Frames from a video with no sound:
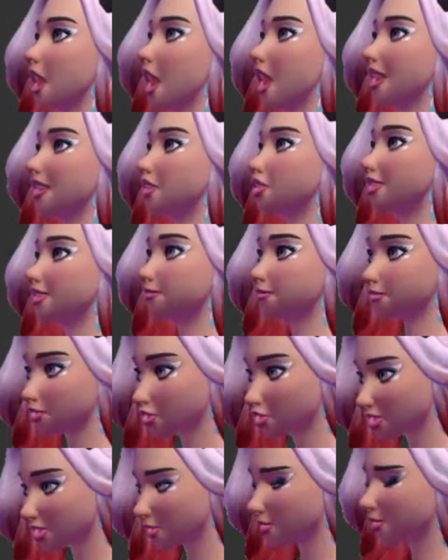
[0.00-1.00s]
also
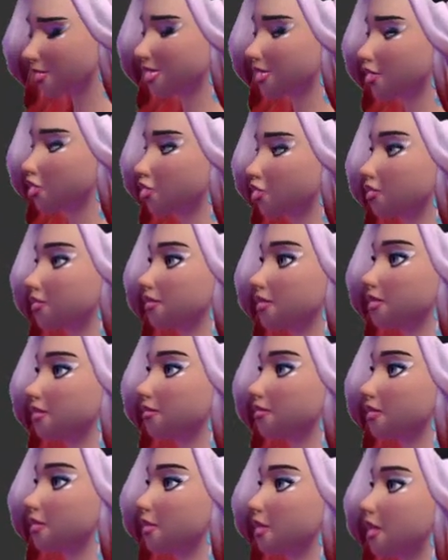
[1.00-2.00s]
post to Instagram
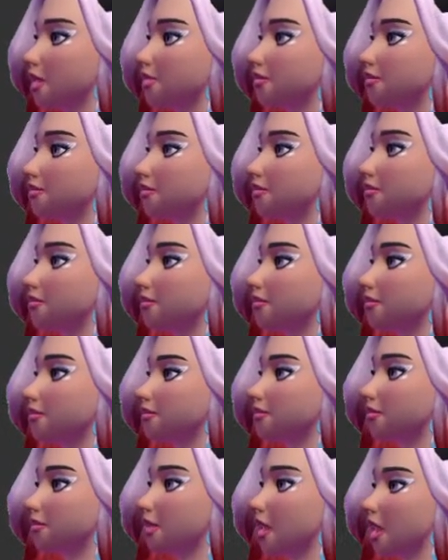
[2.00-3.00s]
if anyone
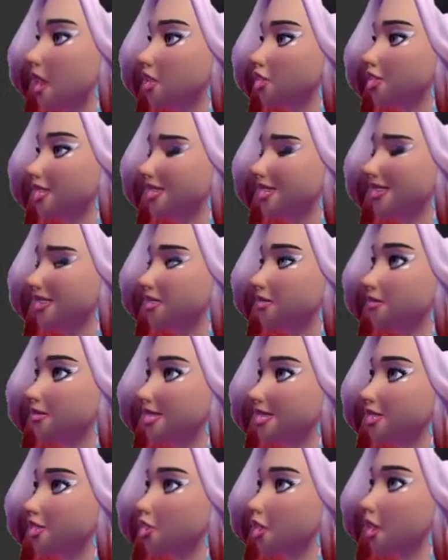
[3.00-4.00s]
fancies it.
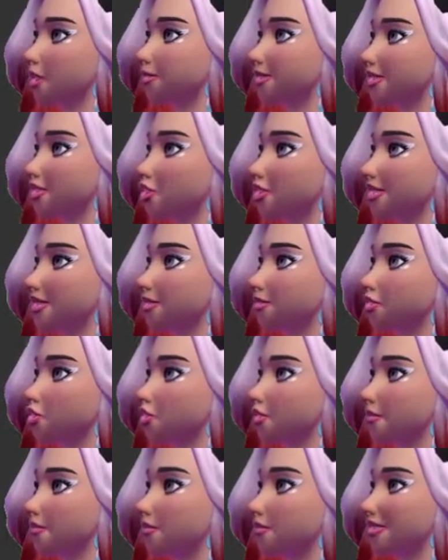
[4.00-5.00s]
Instagram tends to get the
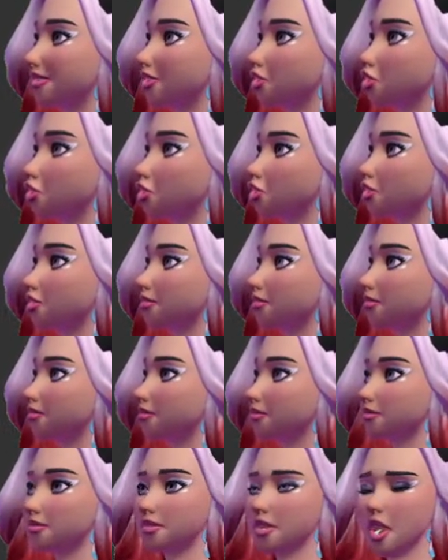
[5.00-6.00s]
stuff first.
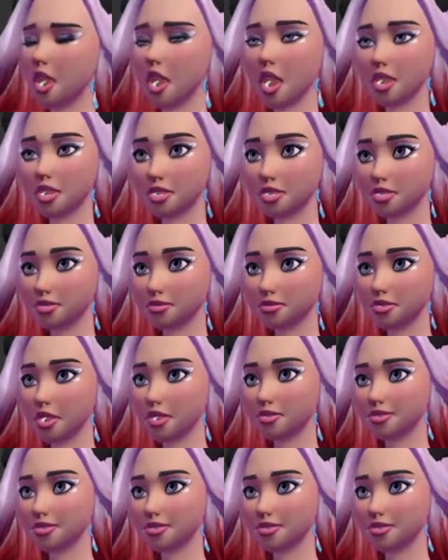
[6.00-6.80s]
But